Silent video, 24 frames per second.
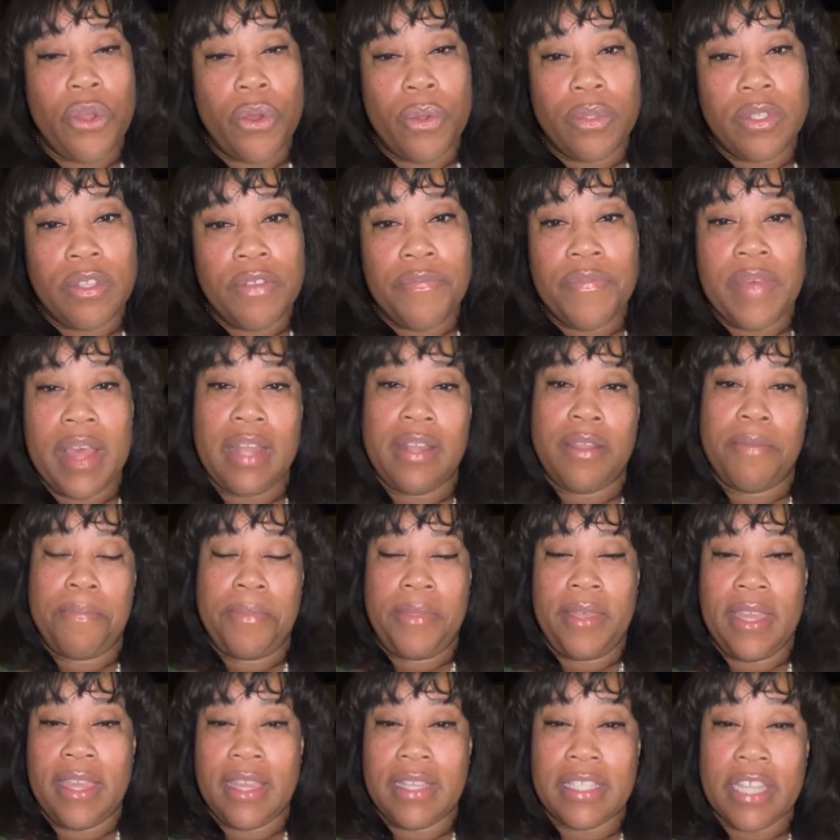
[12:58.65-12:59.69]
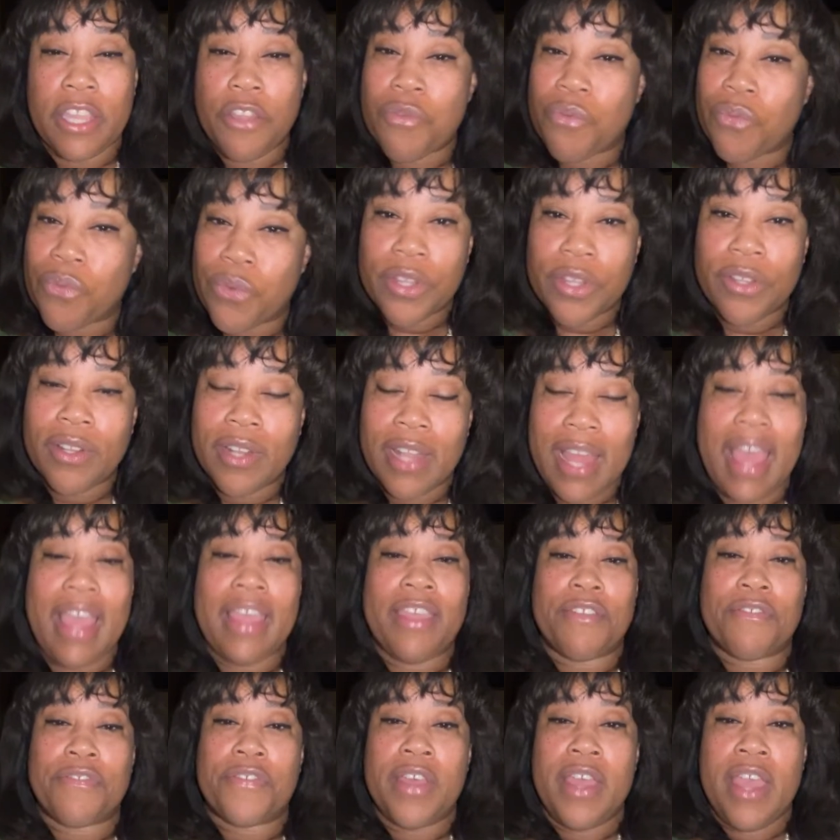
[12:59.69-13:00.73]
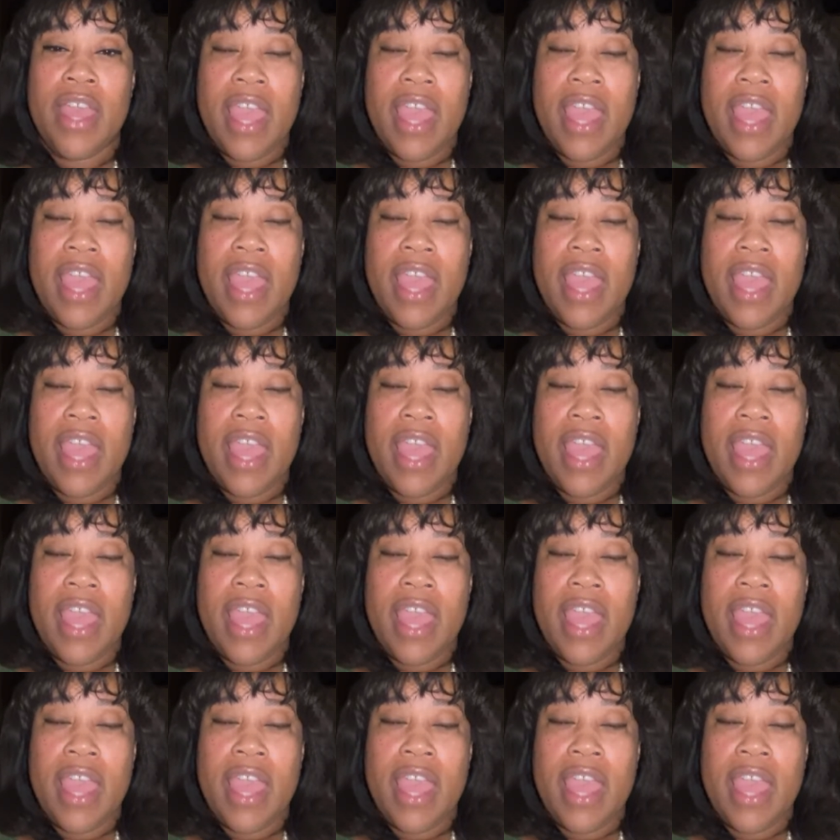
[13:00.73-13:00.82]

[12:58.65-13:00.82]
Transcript: develop things in life.